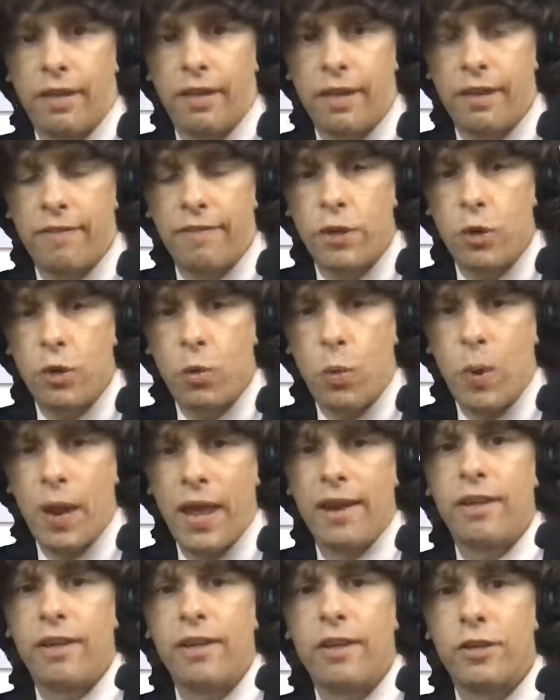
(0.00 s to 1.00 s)
If you
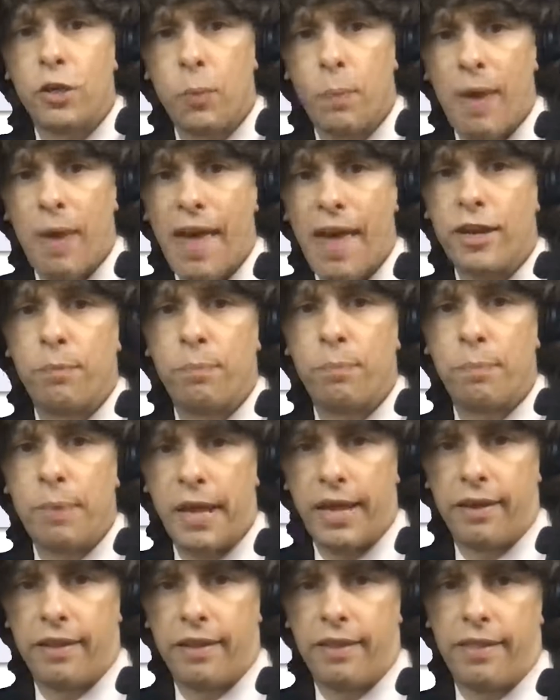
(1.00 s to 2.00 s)
win, you pay your
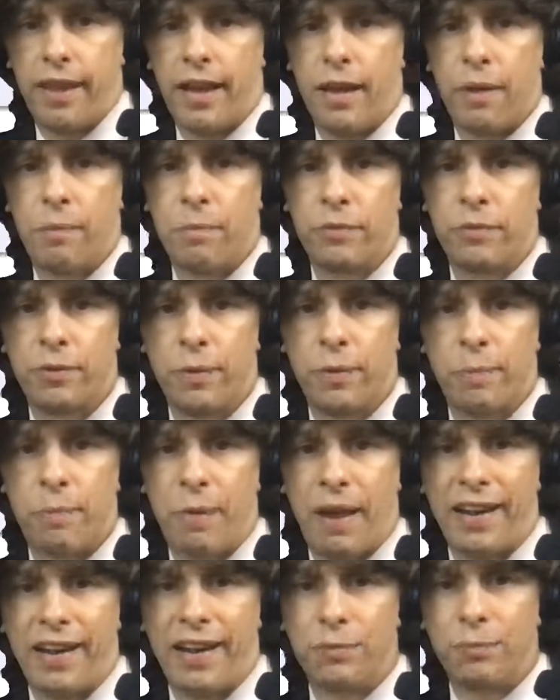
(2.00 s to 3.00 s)
bid. That comes from the
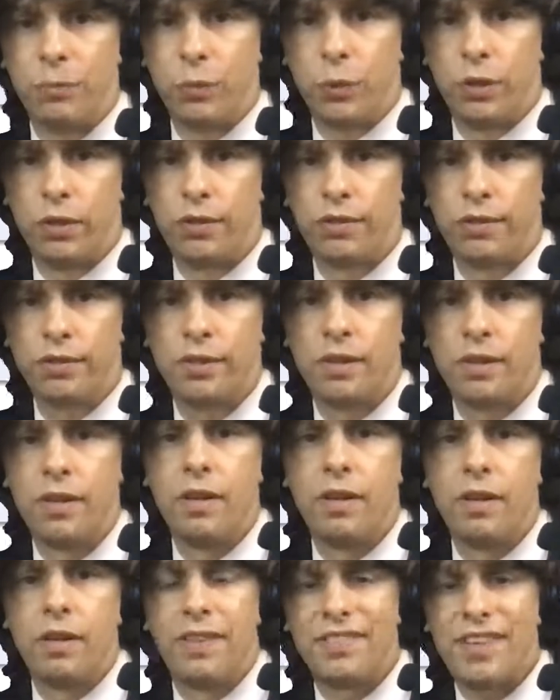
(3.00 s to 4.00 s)
mechanism rules.
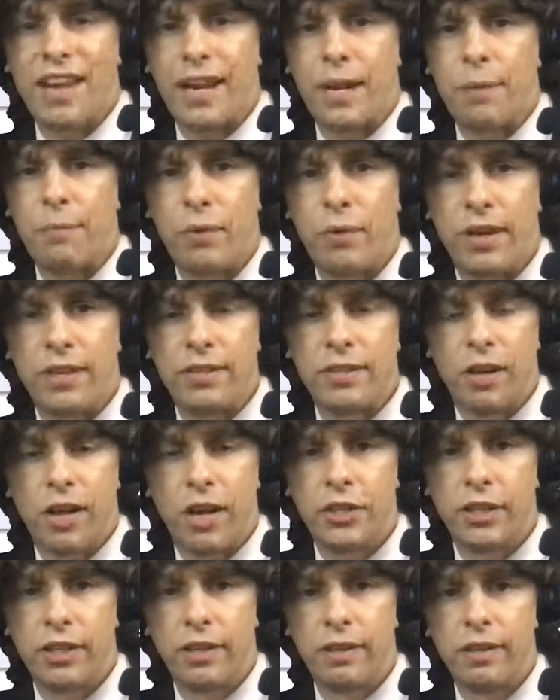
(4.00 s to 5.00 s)
The second price
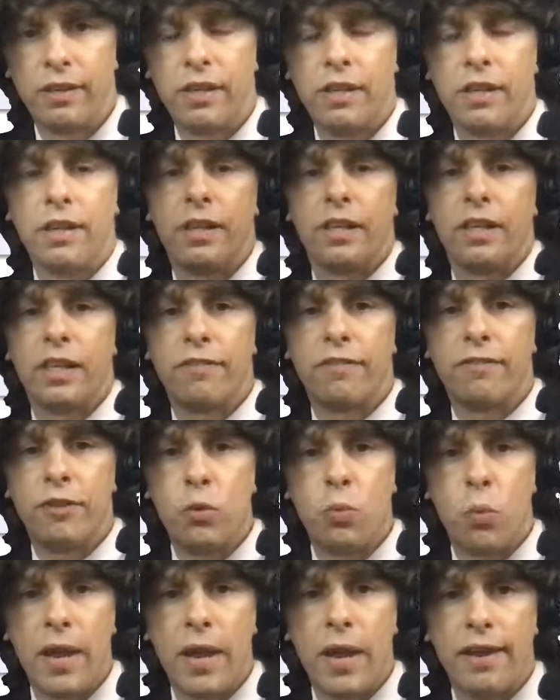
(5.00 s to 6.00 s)
auction. If
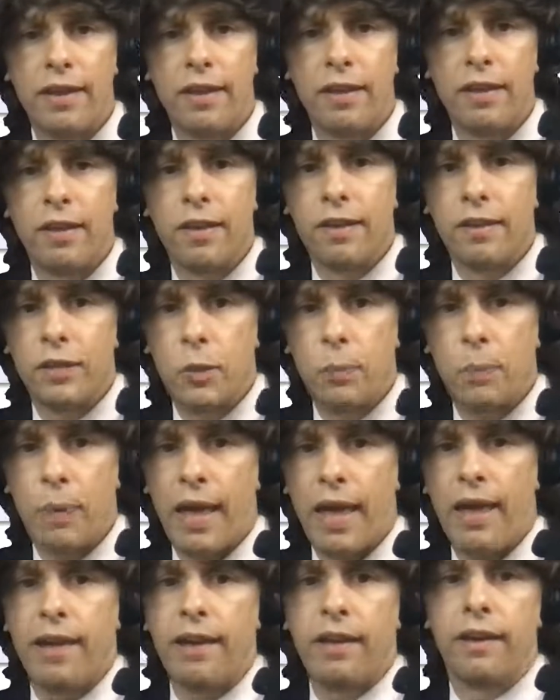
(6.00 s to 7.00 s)
you win, you
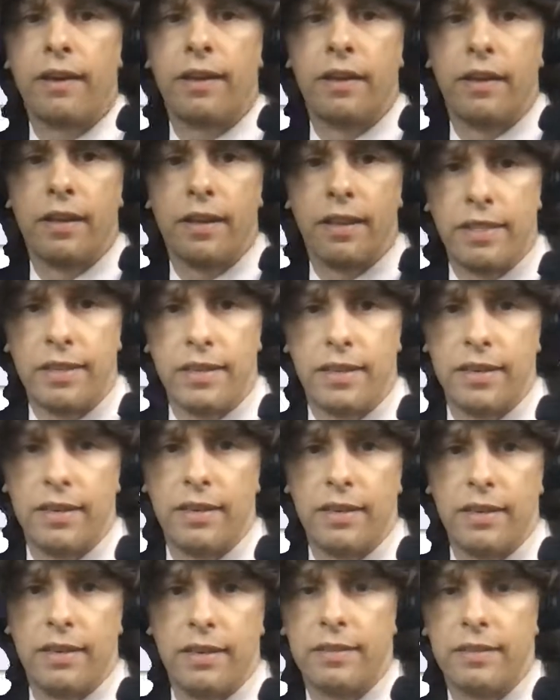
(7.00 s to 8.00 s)
pay
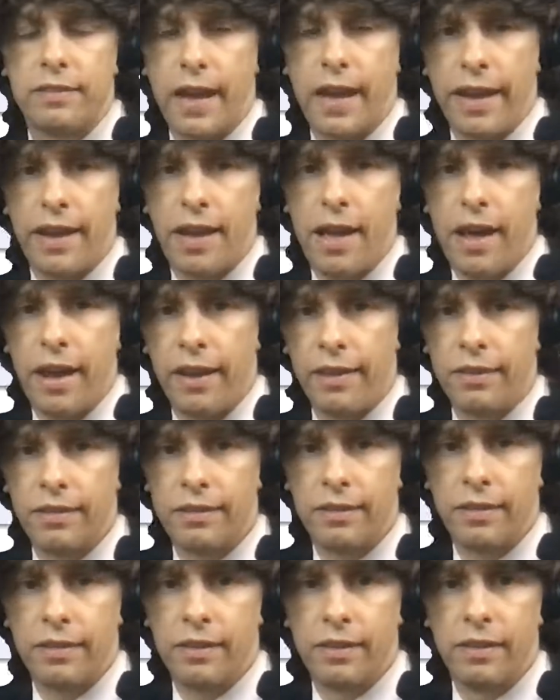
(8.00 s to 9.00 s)
the second
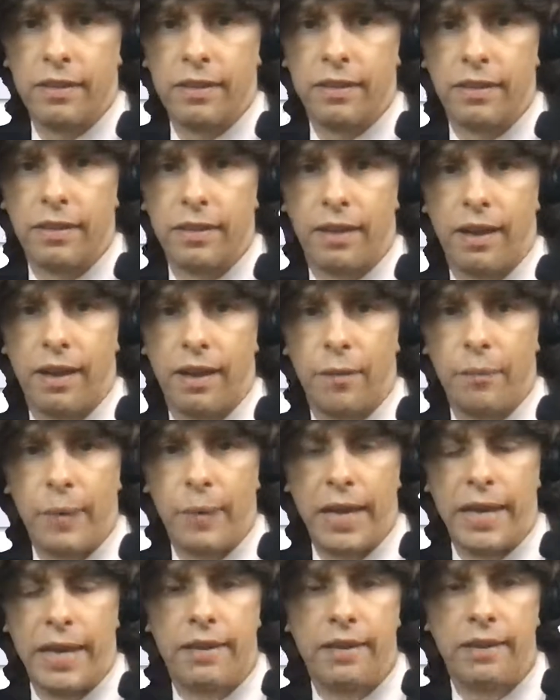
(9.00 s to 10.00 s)
highest
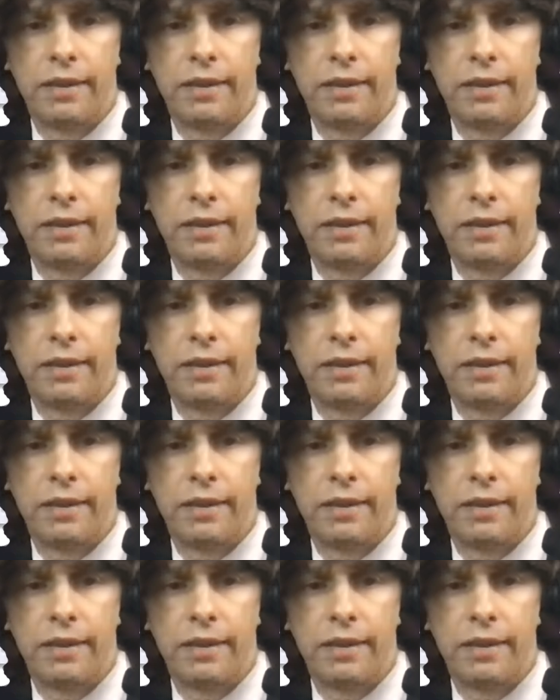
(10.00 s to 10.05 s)
bid.